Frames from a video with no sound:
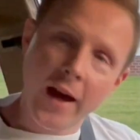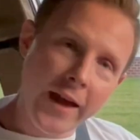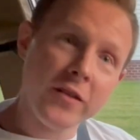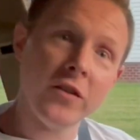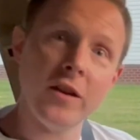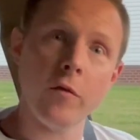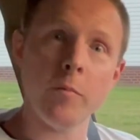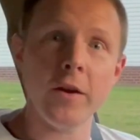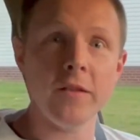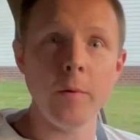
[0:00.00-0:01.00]
I actually
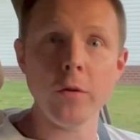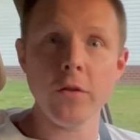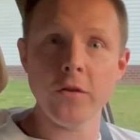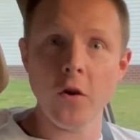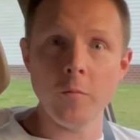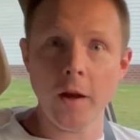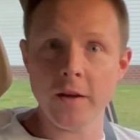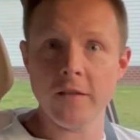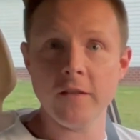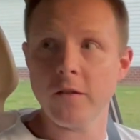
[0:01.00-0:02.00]
replaced both of the dome
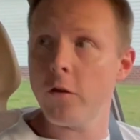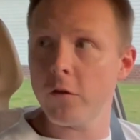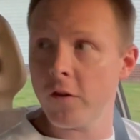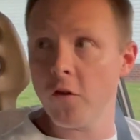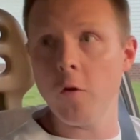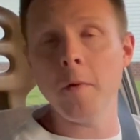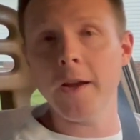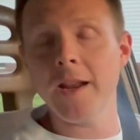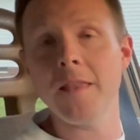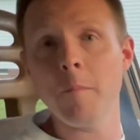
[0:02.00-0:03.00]
lights. So there's a dome
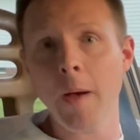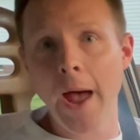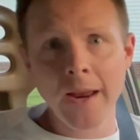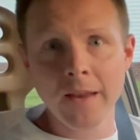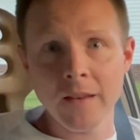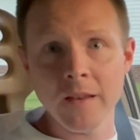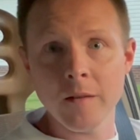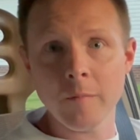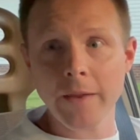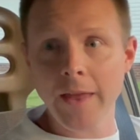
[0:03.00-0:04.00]
light in the back
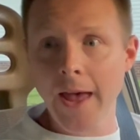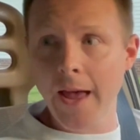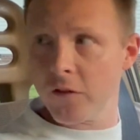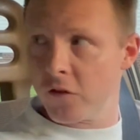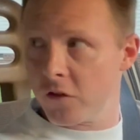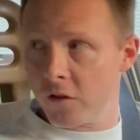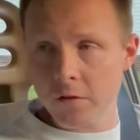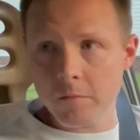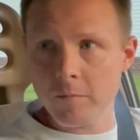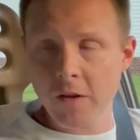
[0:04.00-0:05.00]
by the hatch.
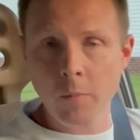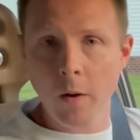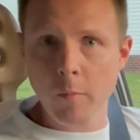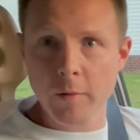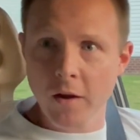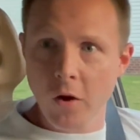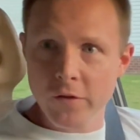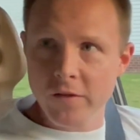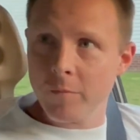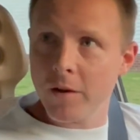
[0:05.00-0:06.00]
That's probably
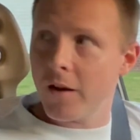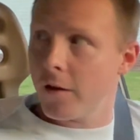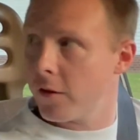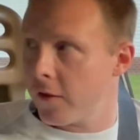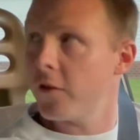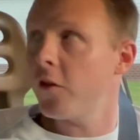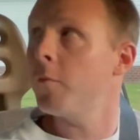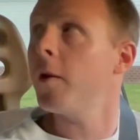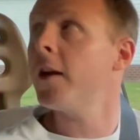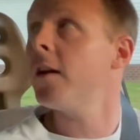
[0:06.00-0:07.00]
called something other than the
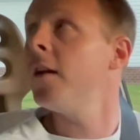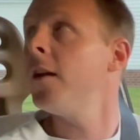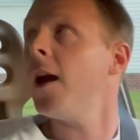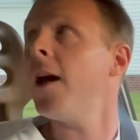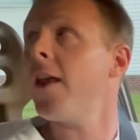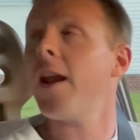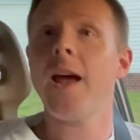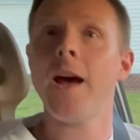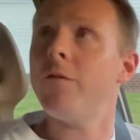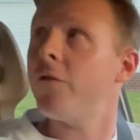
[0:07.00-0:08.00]
dome light. And then I
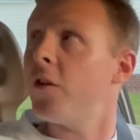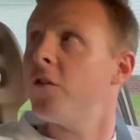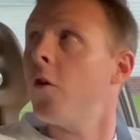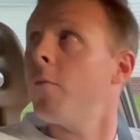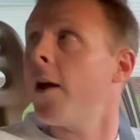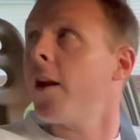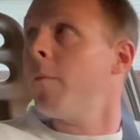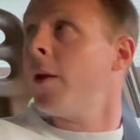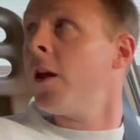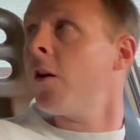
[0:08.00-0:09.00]
have the dome light
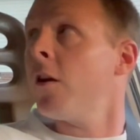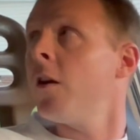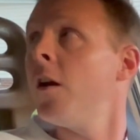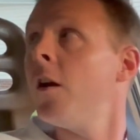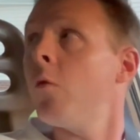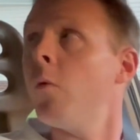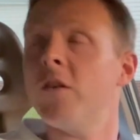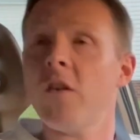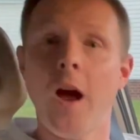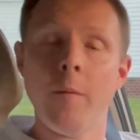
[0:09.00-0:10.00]
up here,
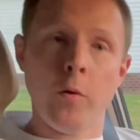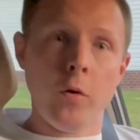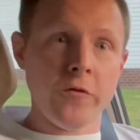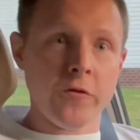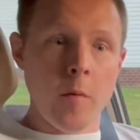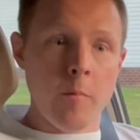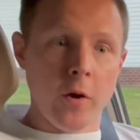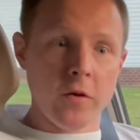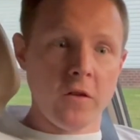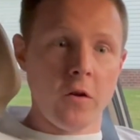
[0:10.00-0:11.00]
which I pulled from a
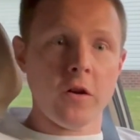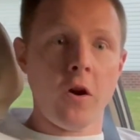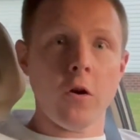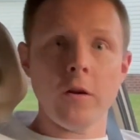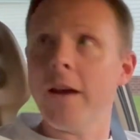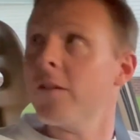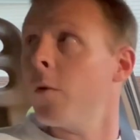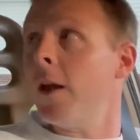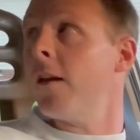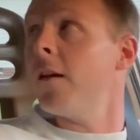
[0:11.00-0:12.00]
parts yard car last
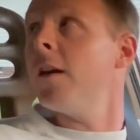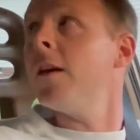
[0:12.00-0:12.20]
week.